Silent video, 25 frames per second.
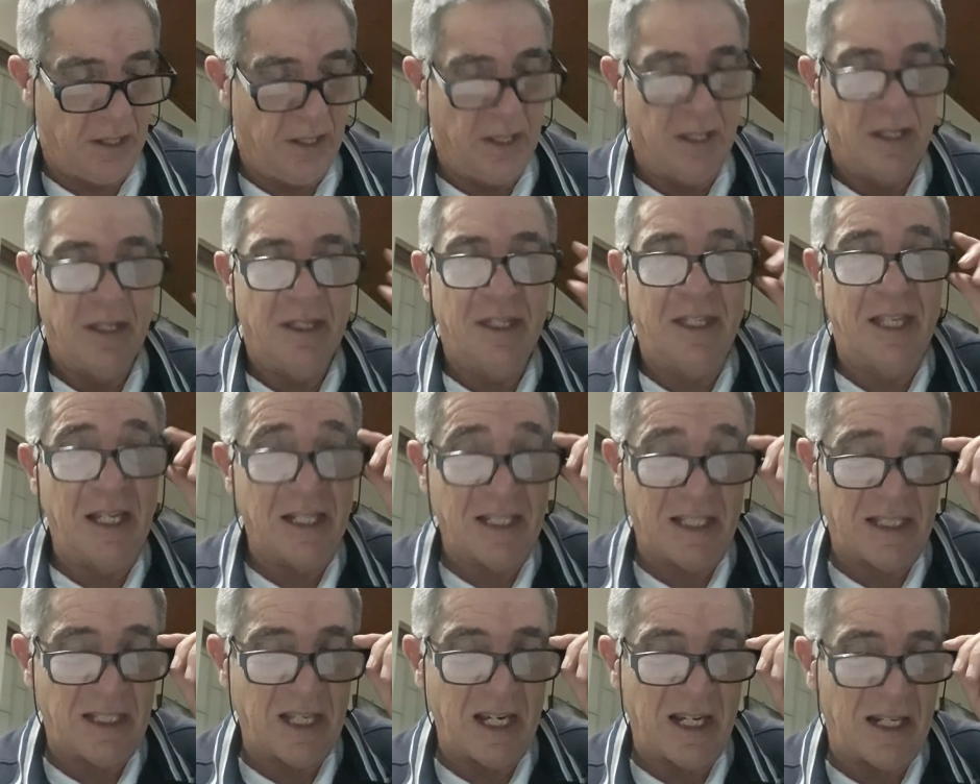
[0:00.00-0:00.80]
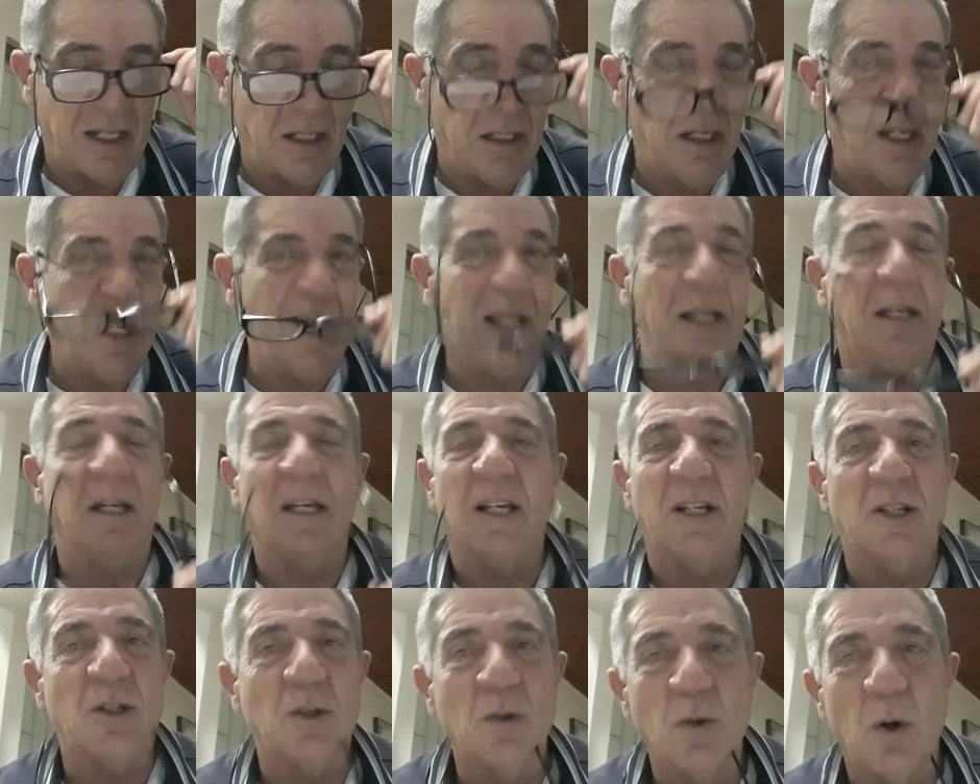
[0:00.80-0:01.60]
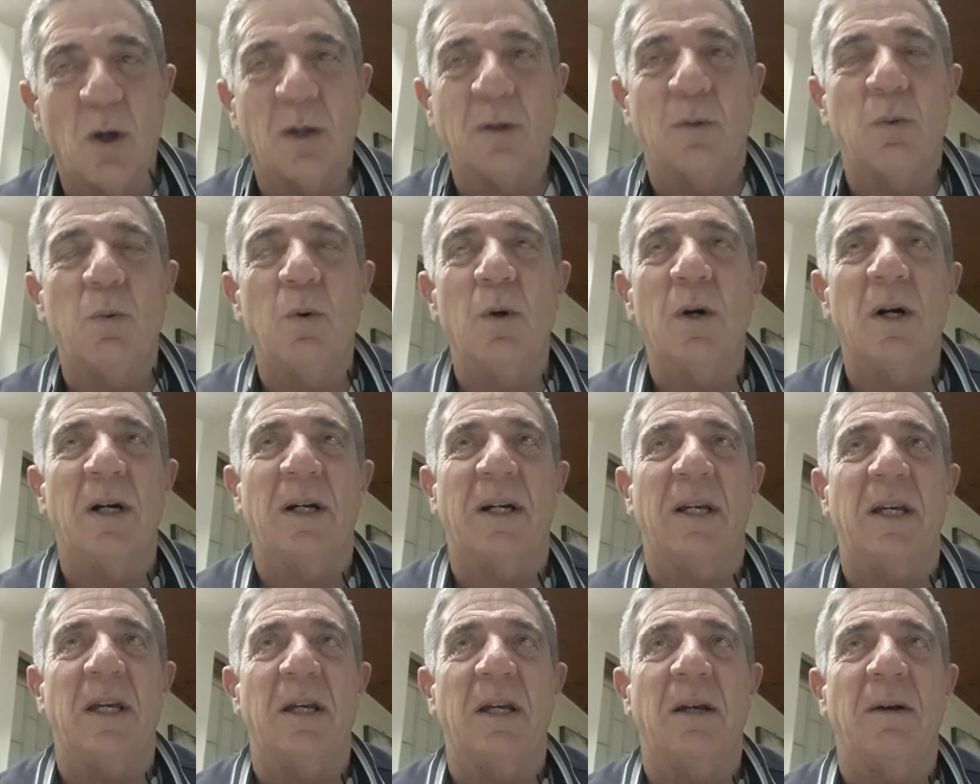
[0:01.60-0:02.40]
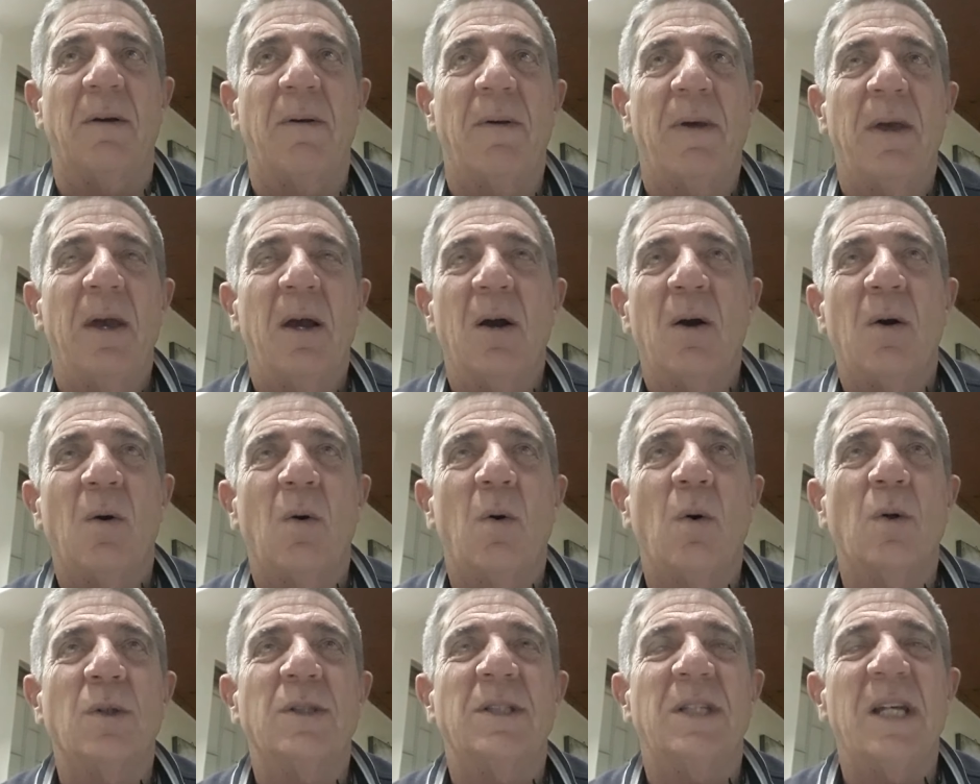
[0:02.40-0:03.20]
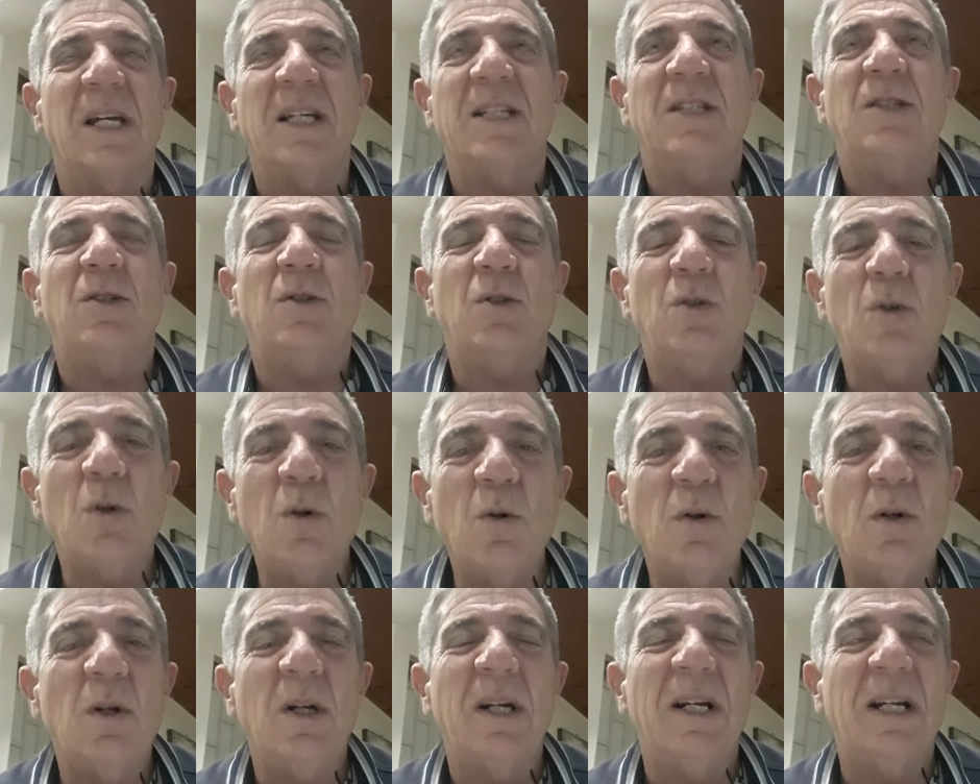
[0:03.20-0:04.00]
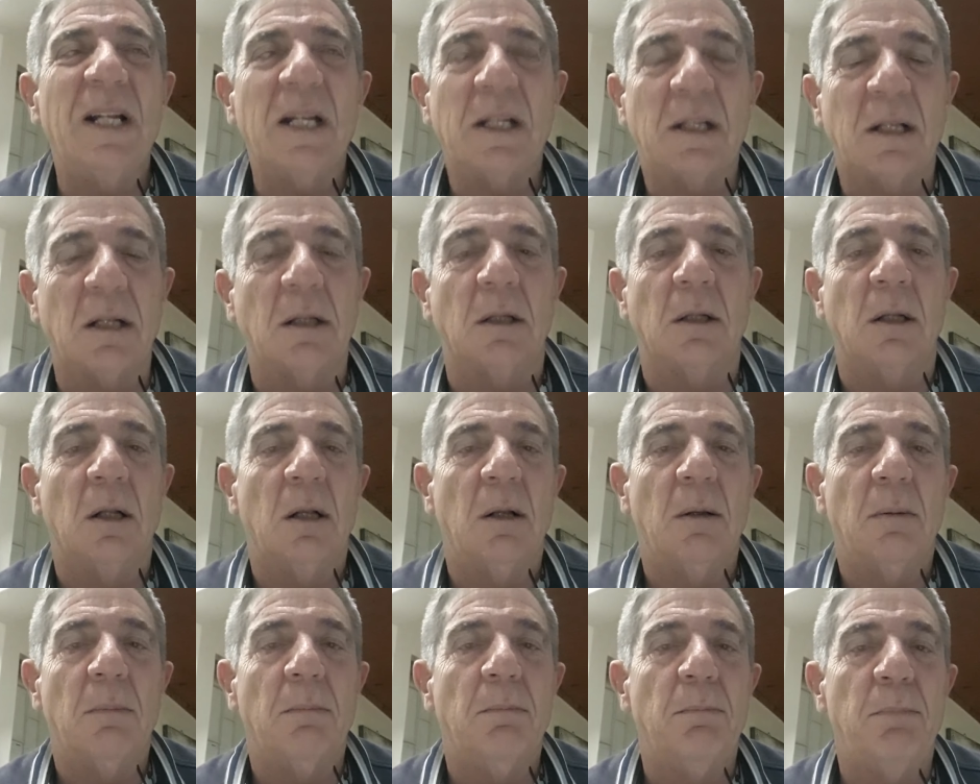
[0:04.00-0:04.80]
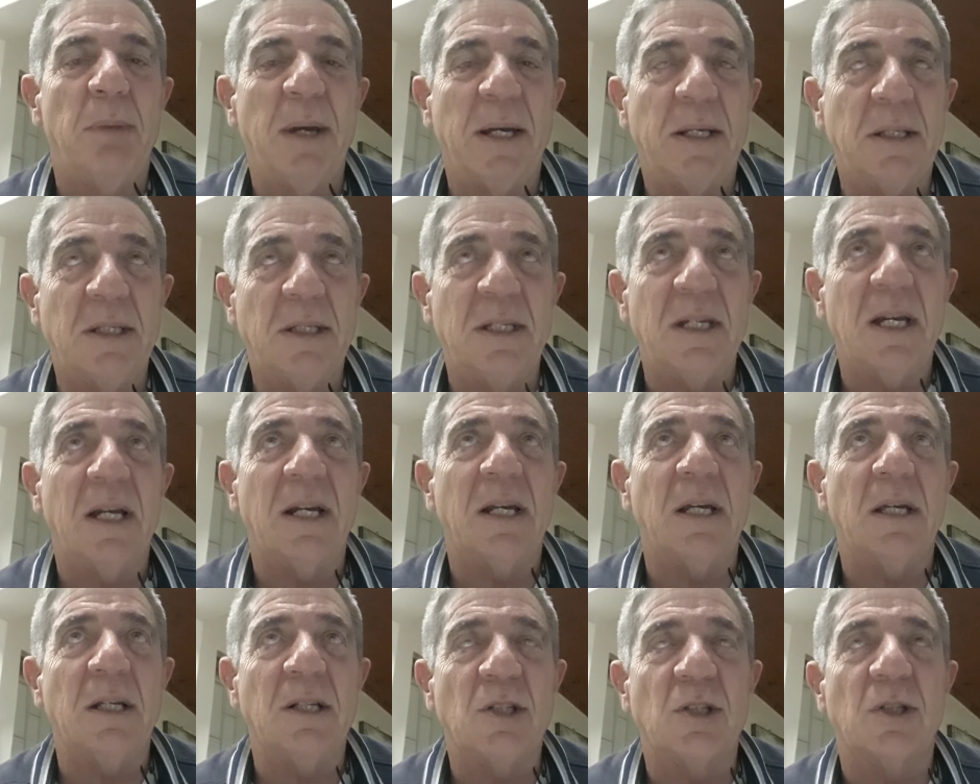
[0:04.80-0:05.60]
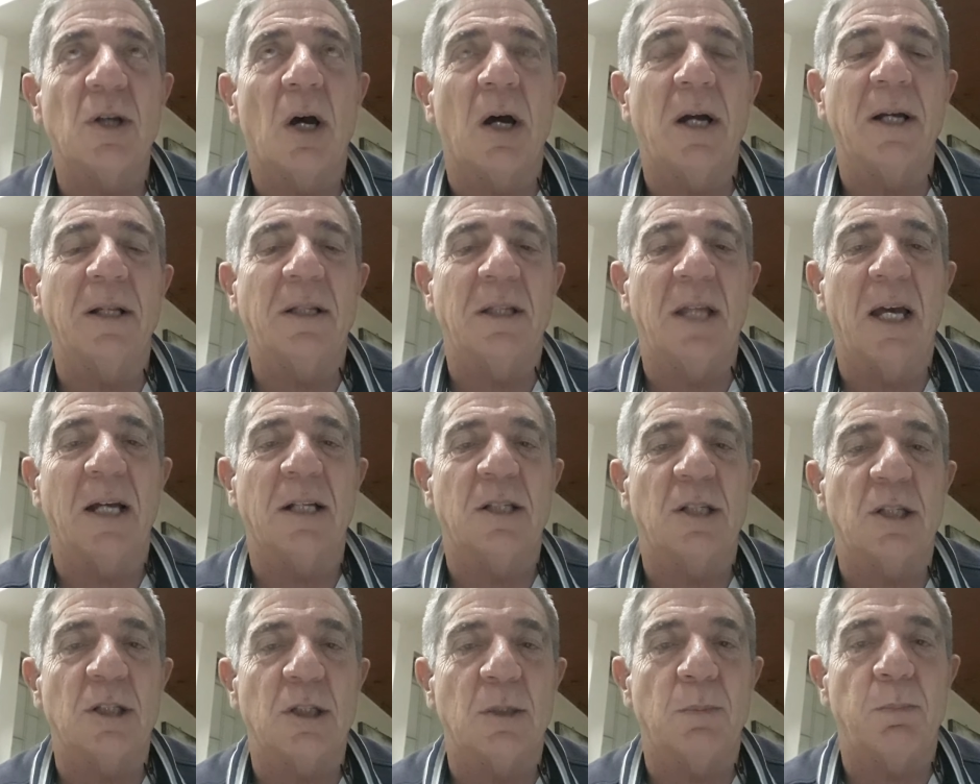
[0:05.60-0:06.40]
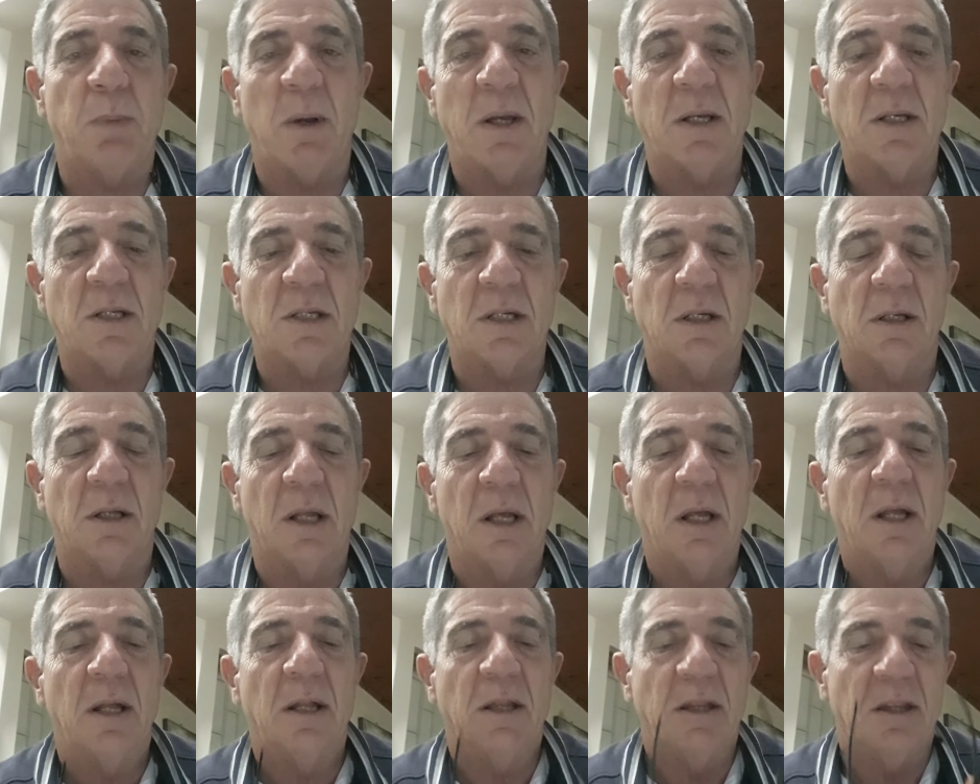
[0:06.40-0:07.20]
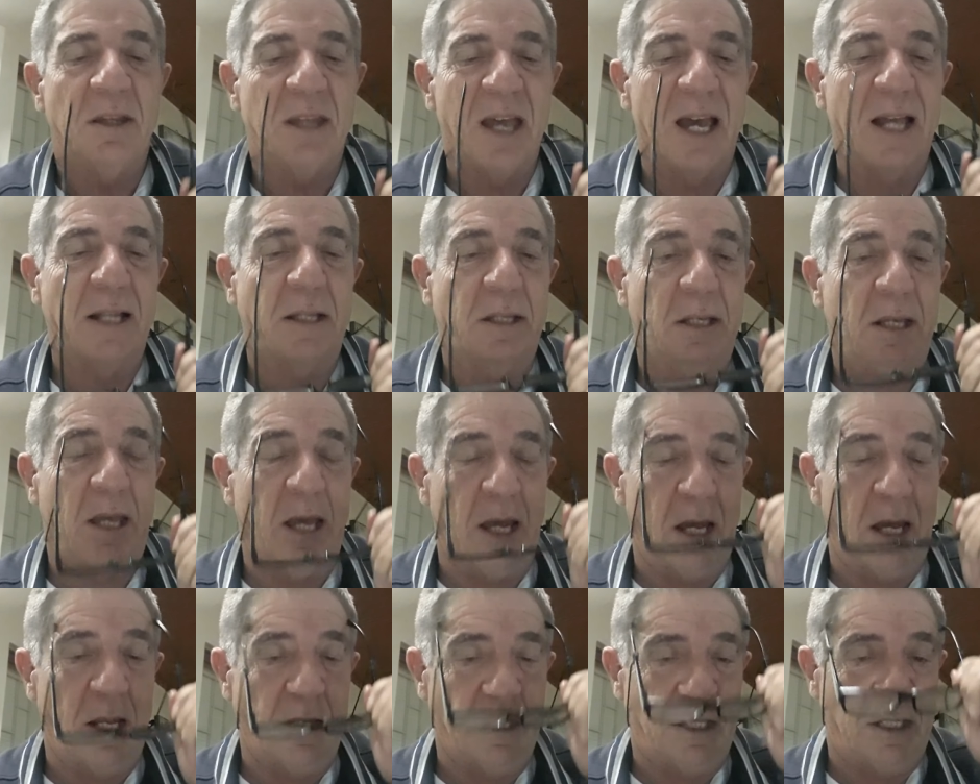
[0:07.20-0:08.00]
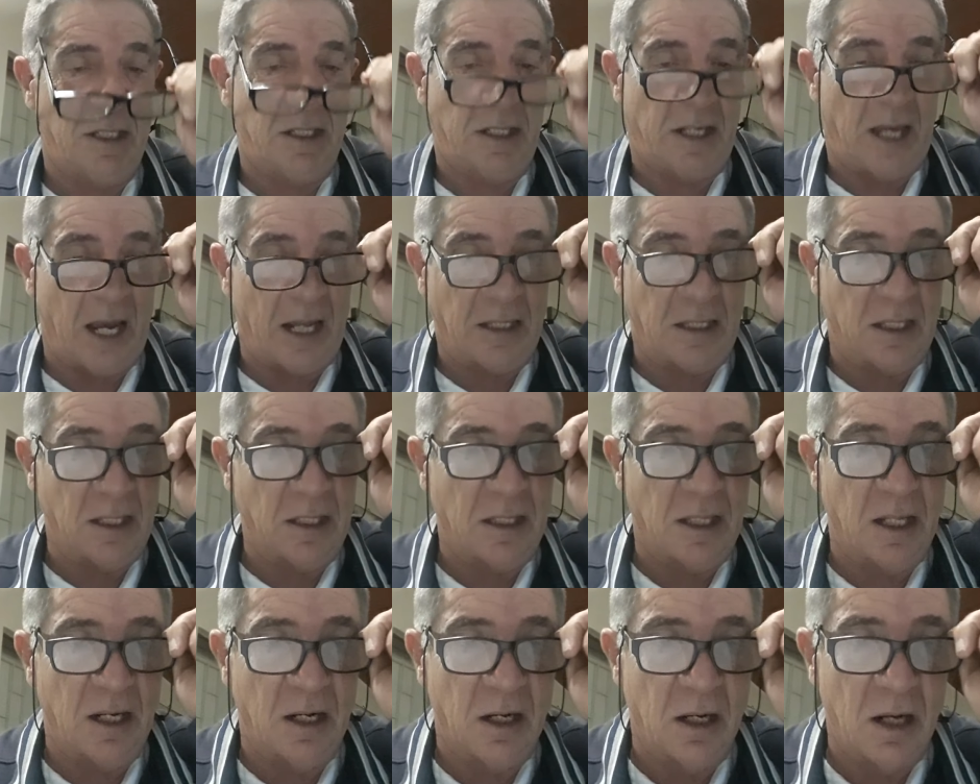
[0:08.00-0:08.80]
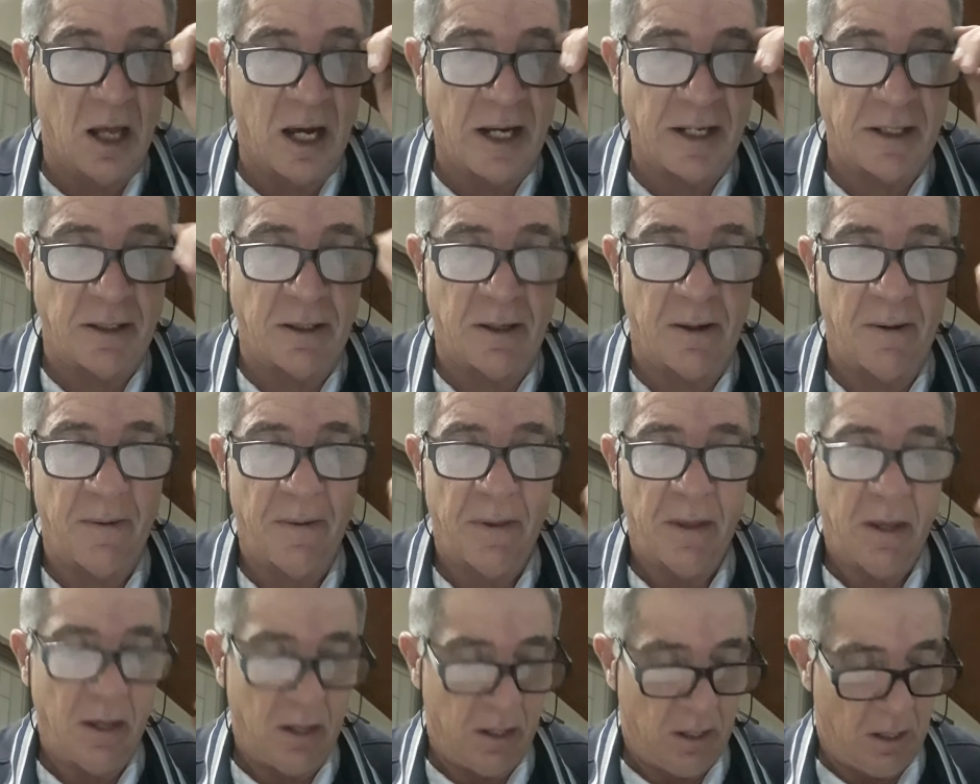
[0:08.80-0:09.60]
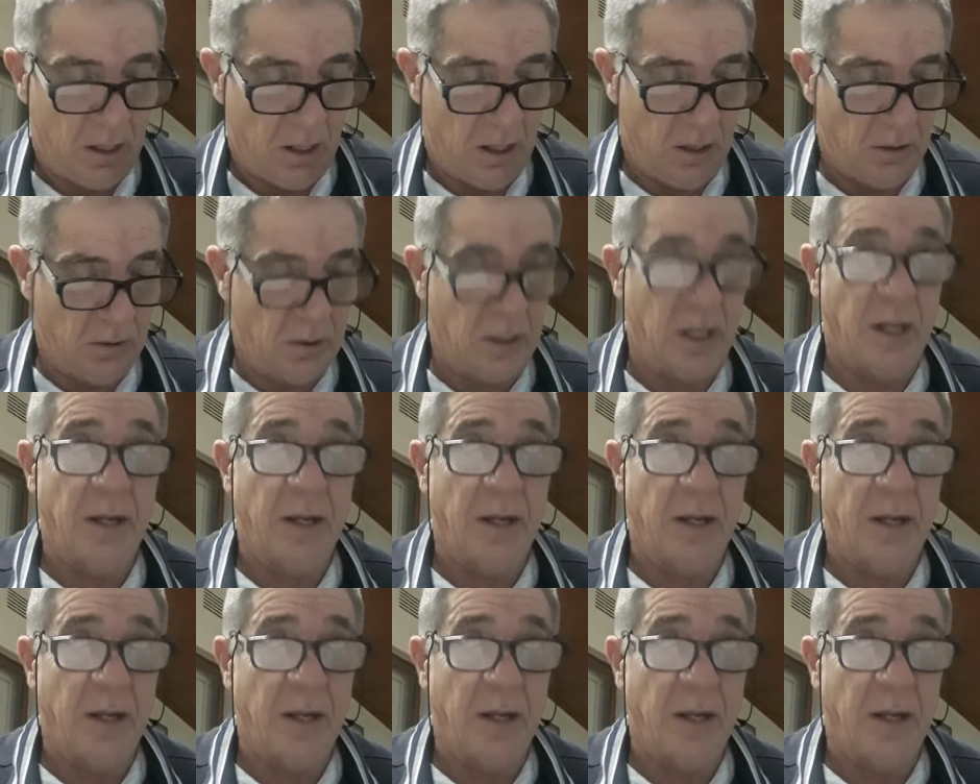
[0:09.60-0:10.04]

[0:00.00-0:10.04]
this technique is not working because there's too little bacteria inside that suspension that can scatter the light. Okay,